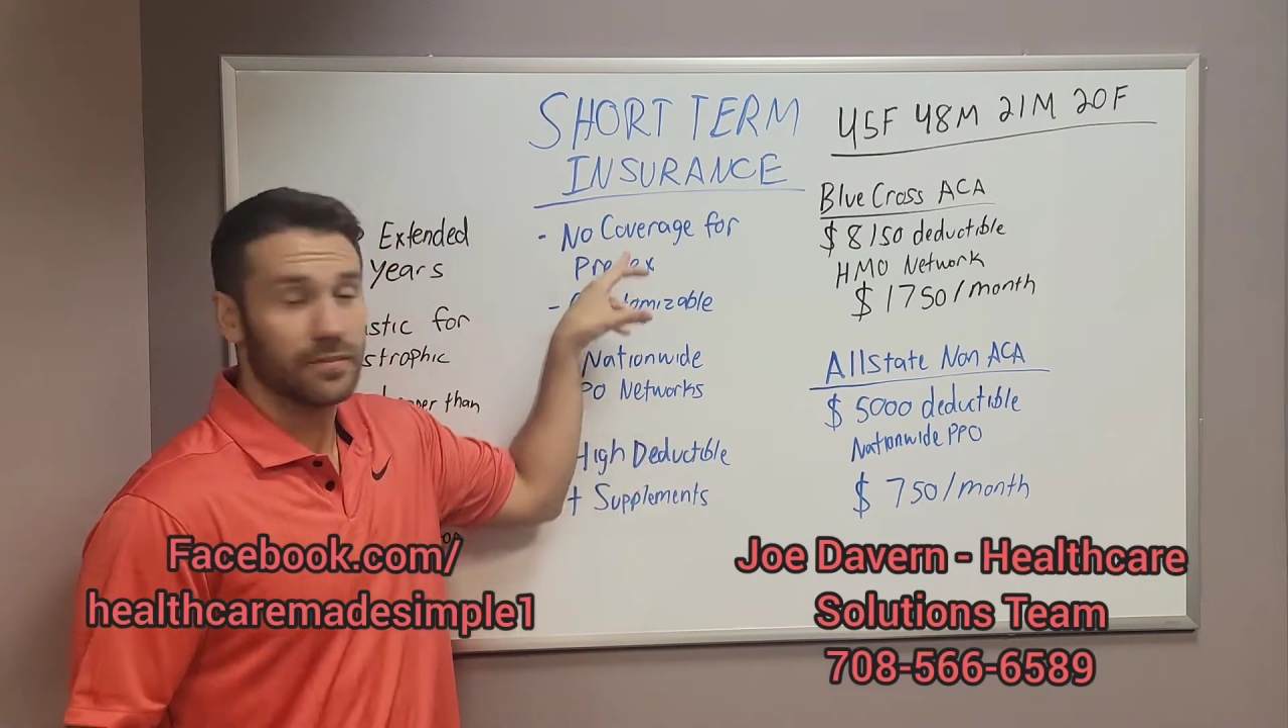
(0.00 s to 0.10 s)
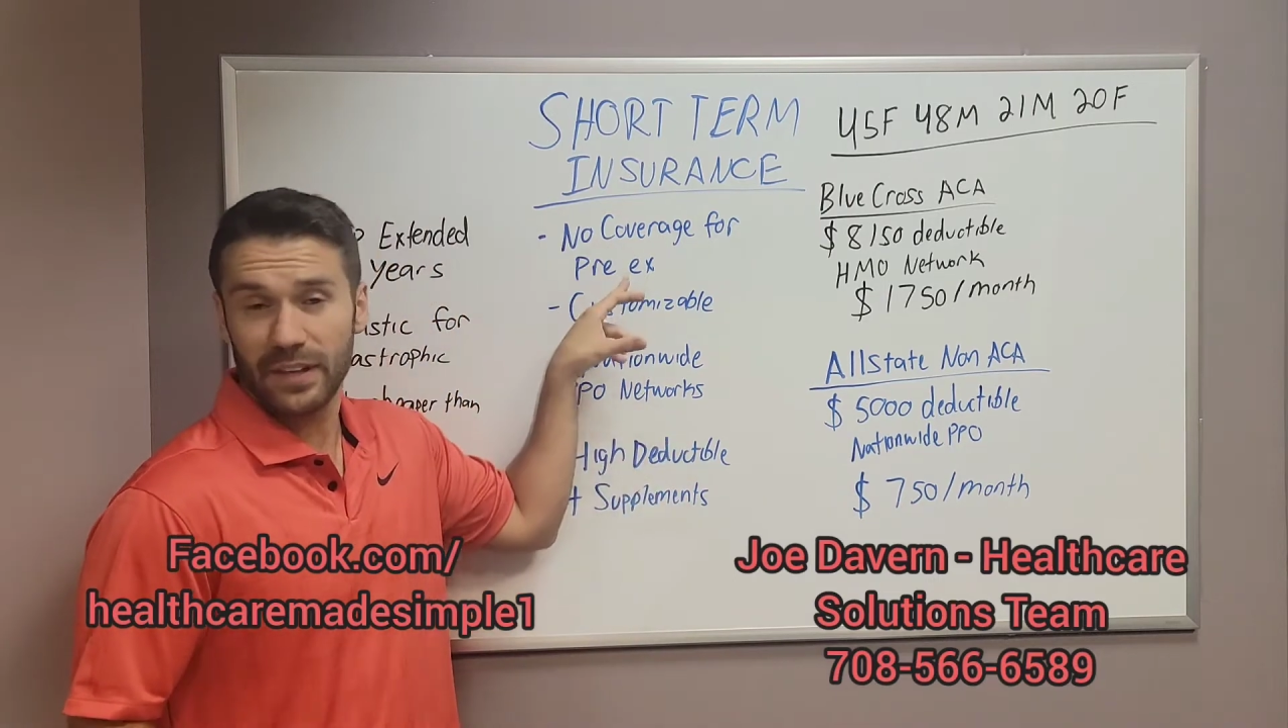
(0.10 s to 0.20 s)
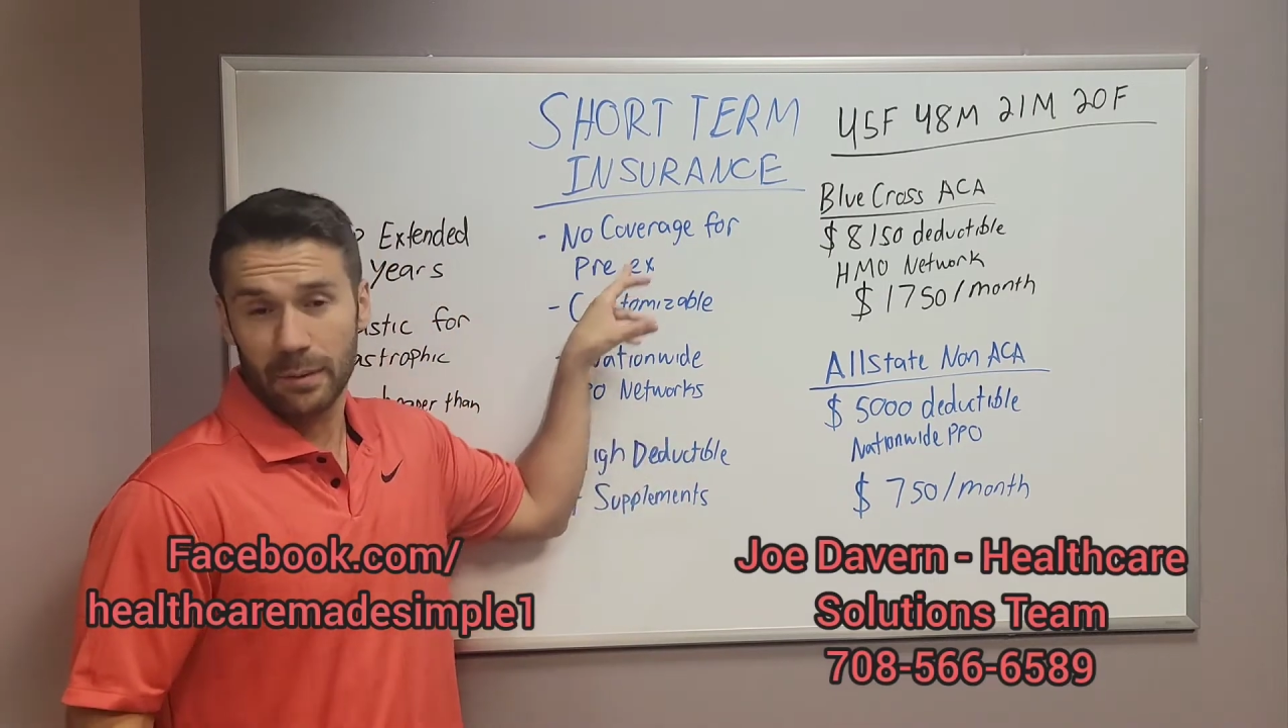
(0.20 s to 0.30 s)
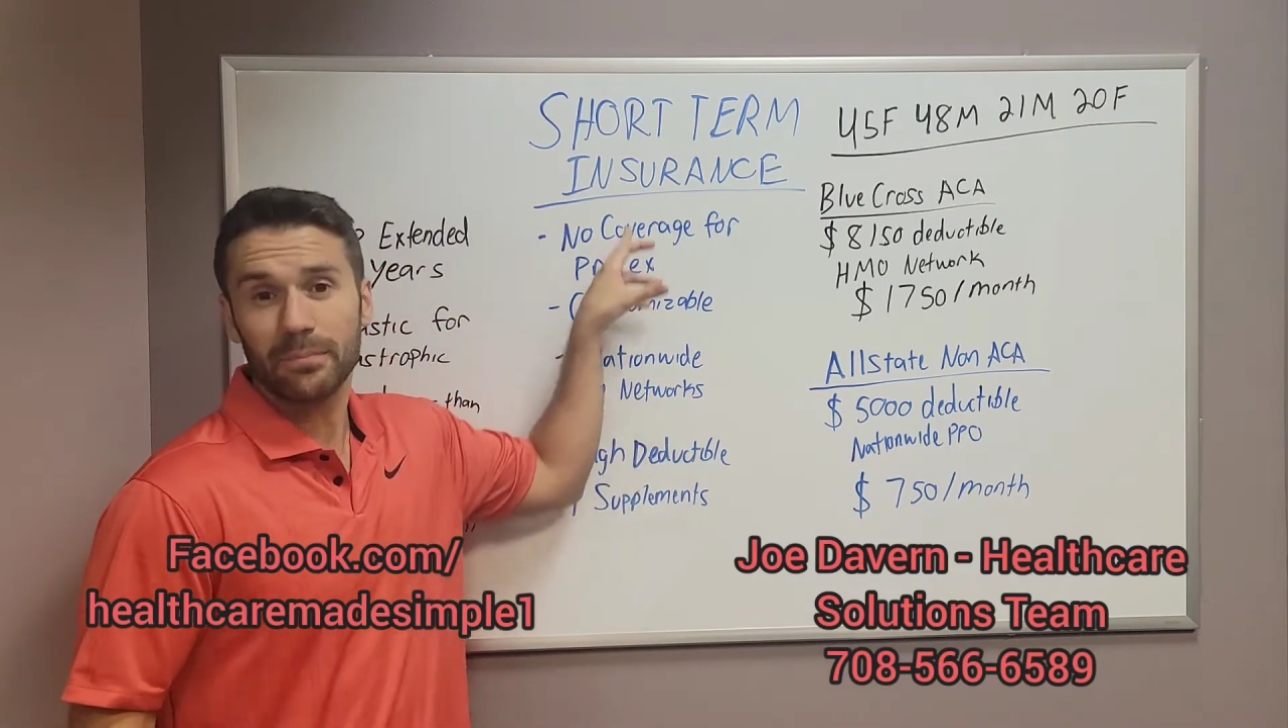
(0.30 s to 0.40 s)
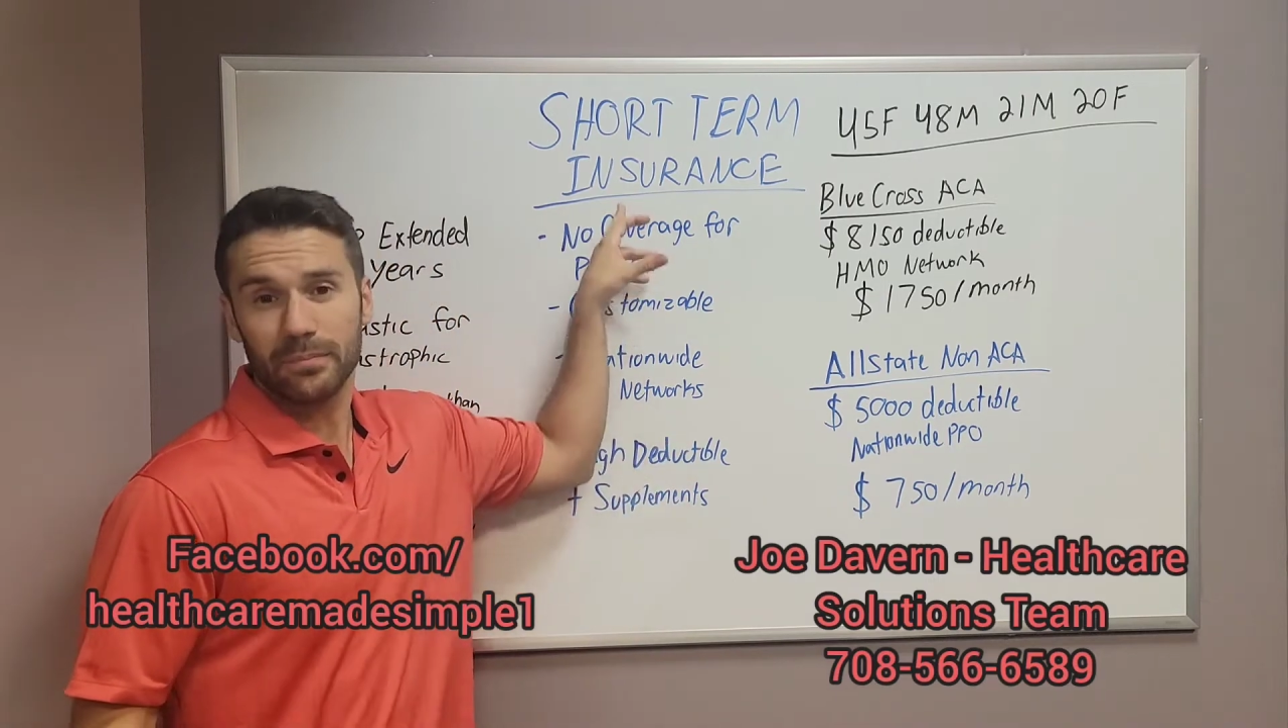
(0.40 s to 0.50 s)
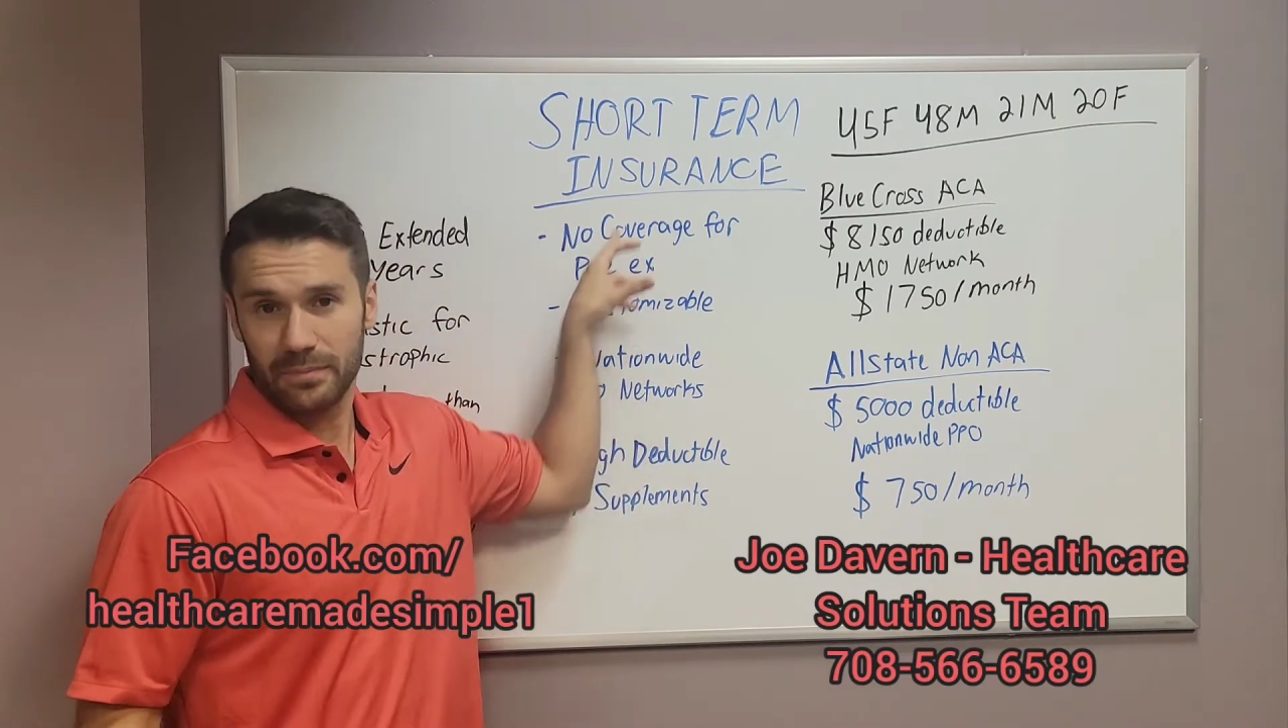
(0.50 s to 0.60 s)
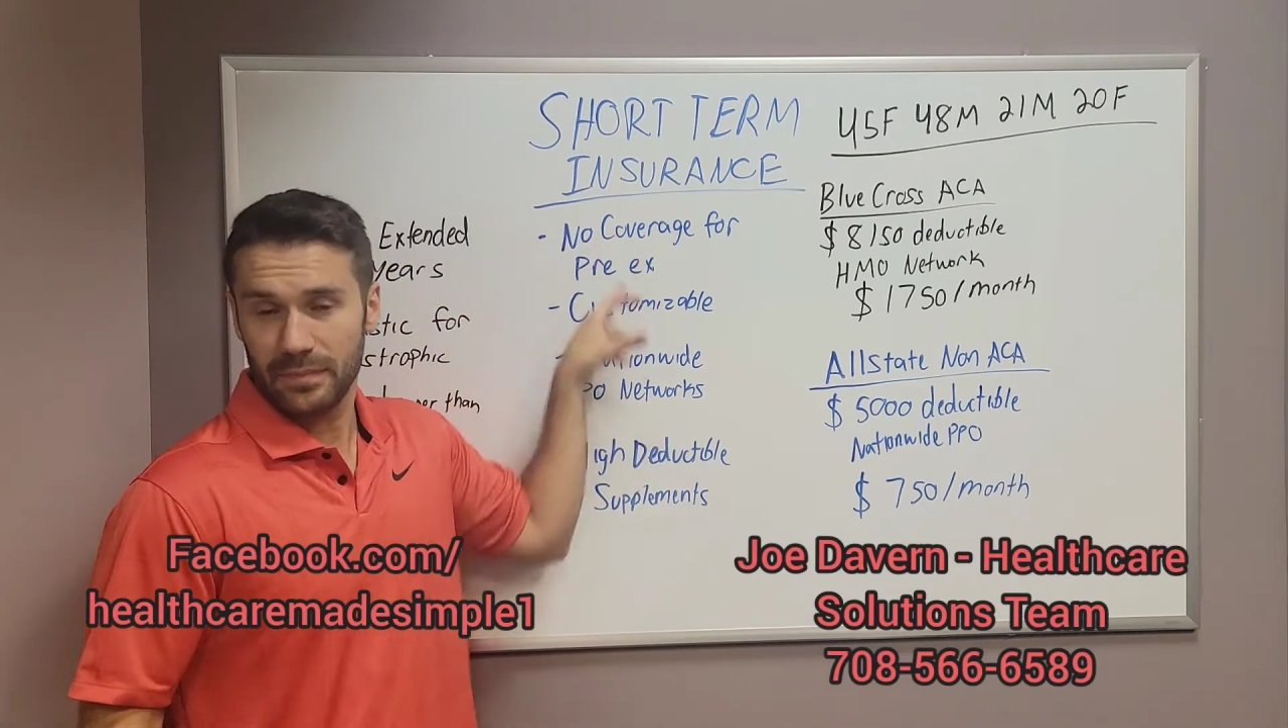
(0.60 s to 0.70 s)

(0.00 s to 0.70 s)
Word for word: of them,